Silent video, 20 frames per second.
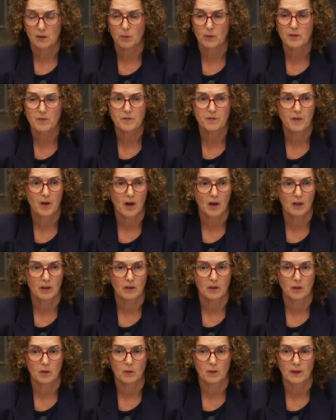that we
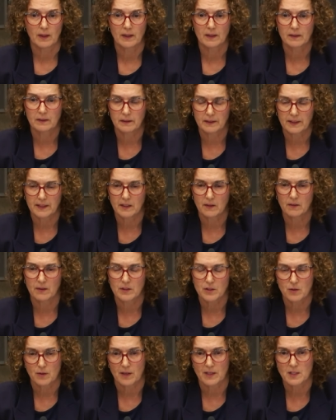follow a clear
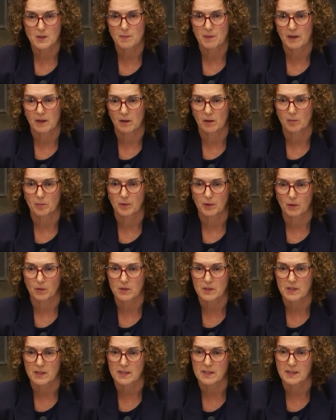and transparent
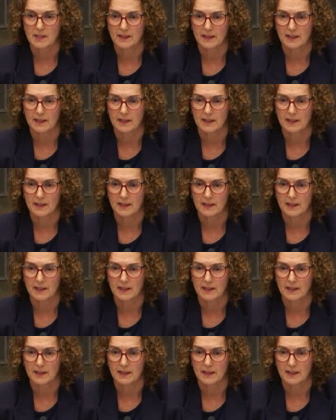process,